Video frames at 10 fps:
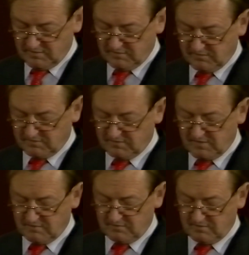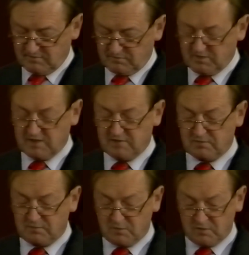success is really
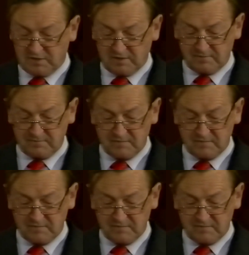rewarding.